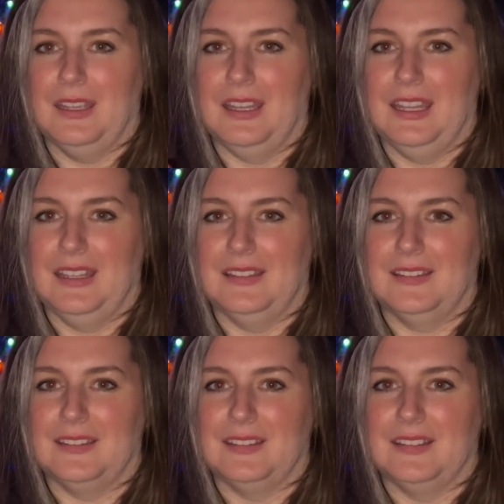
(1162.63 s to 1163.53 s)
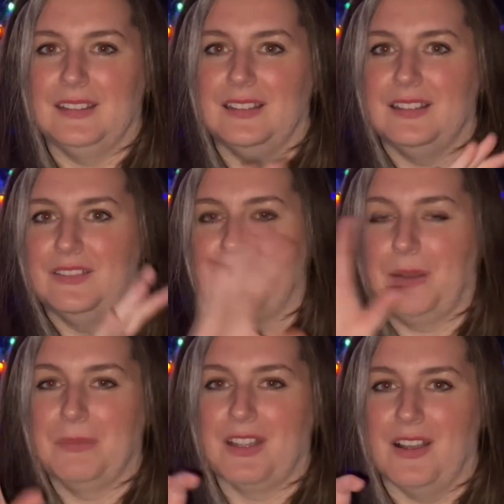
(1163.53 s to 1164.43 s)
is
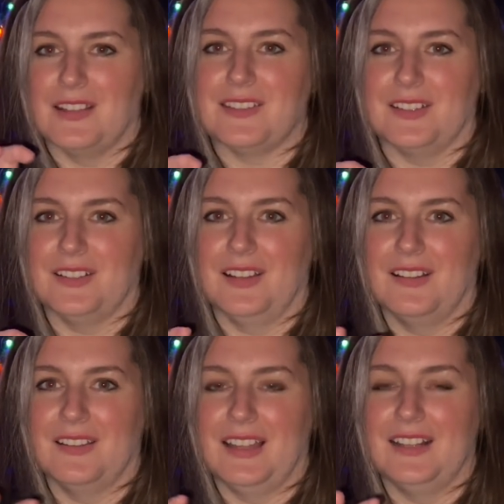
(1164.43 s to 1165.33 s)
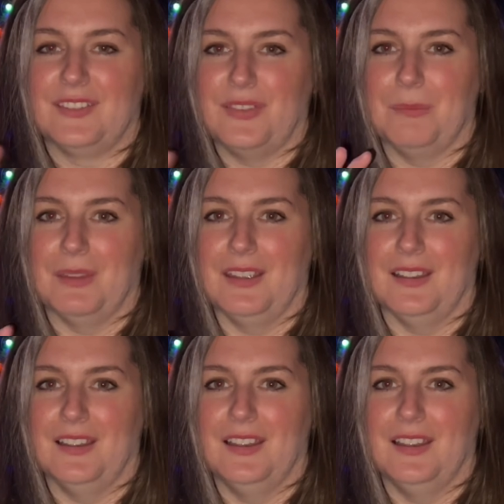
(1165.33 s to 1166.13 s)
from the concert. That's from the...